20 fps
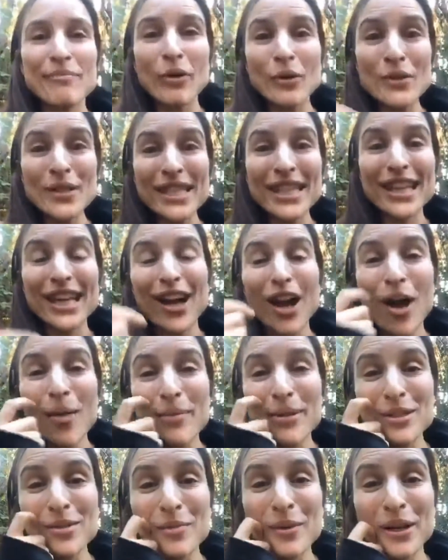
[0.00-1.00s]
Post in the
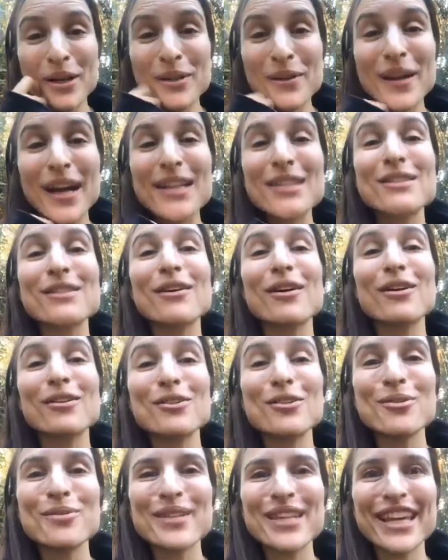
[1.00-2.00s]
comments where you guys
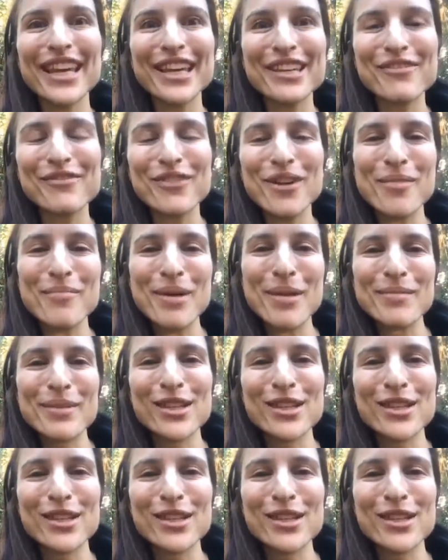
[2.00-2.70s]
are tuning in from.